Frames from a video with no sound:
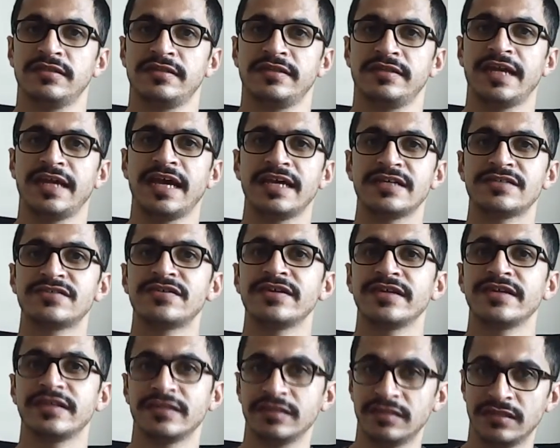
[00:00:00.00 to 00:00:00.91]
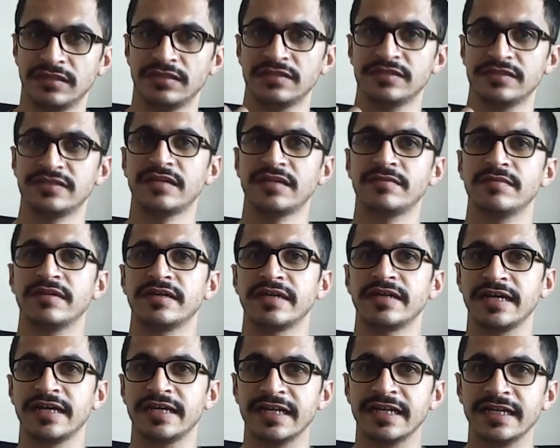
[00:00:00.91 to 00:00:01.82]
gastric, the stomach
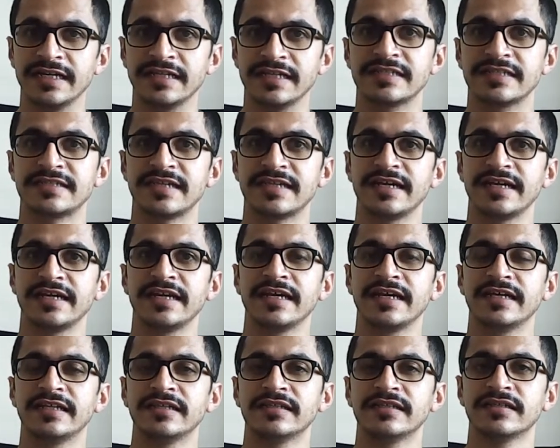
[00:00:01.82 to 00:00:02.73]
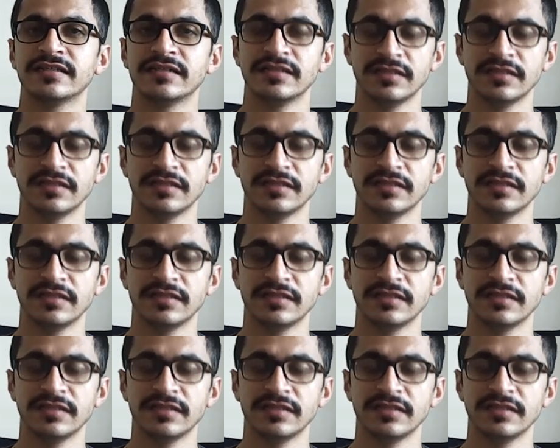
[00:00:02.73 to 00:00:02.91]
and the intestine health.